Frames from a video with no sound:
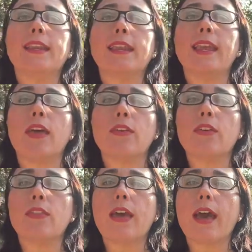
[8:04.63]

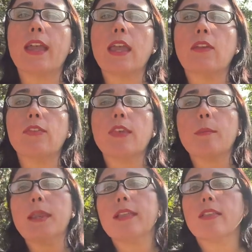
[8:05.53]
together, that if
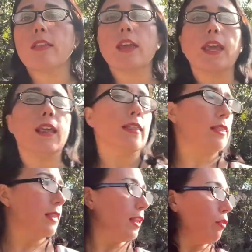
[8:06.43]
somebody's looking
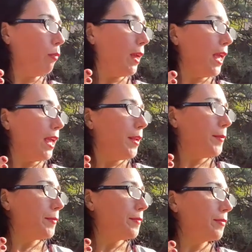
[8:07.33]
this way,
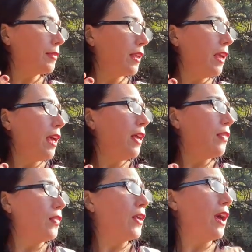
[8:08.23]

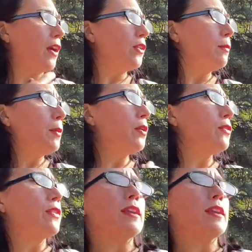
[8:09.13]
the other person